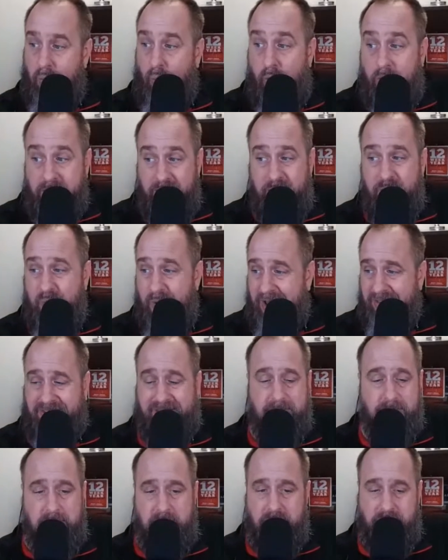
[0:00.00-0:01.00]
What do you want
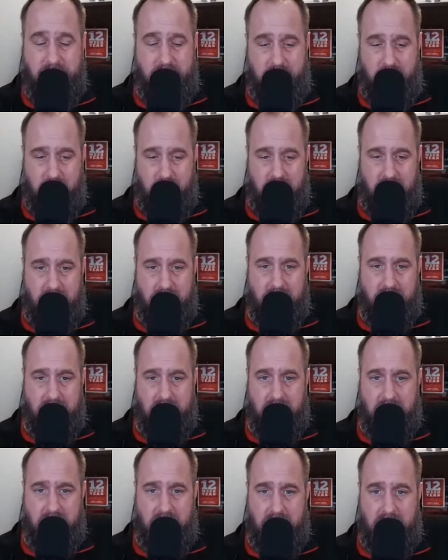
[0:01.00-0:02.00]
them to do?
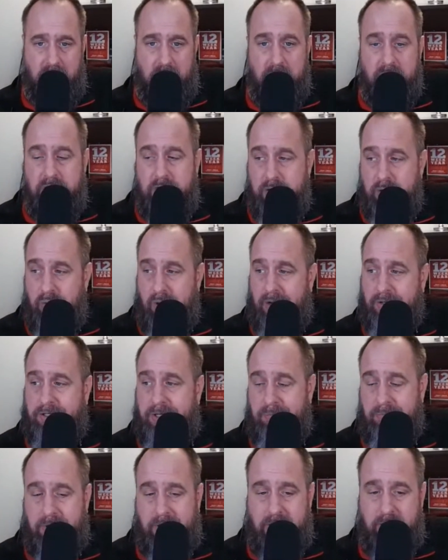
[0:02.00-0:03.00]
Do you want
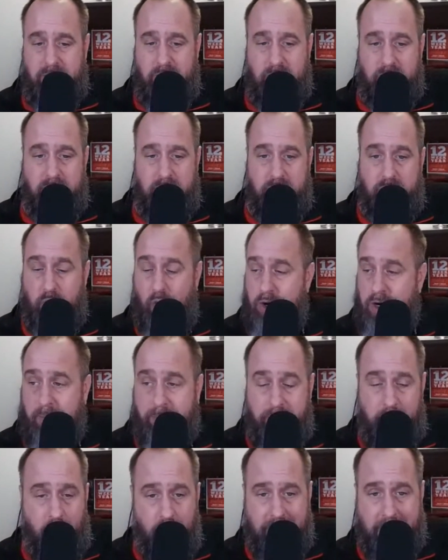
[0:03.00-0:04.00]
them to join a
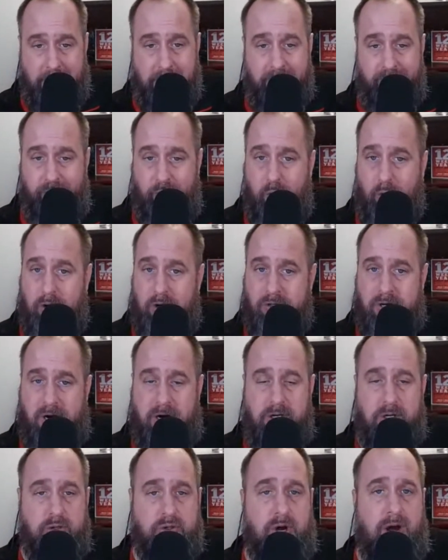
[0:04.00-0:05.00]
program of yours? Are
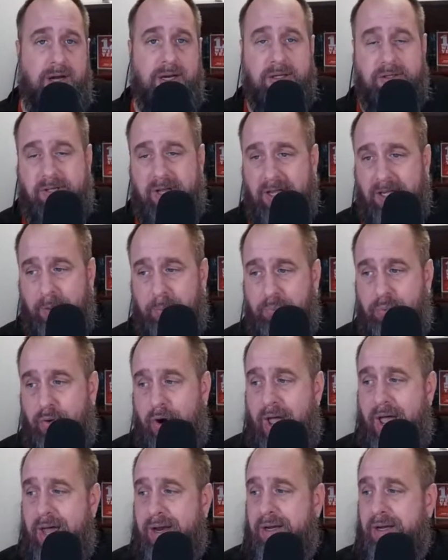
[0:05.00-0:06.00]
you trying to sell a
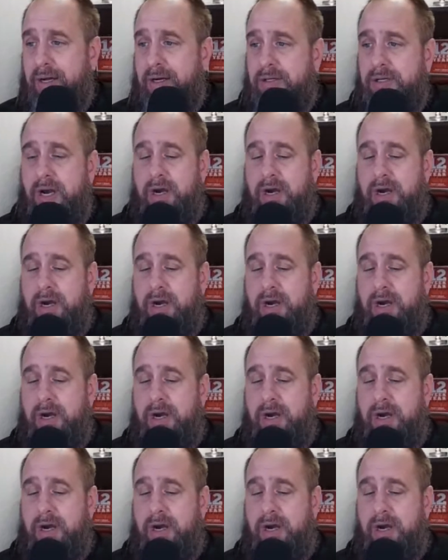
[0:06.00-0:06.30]
product?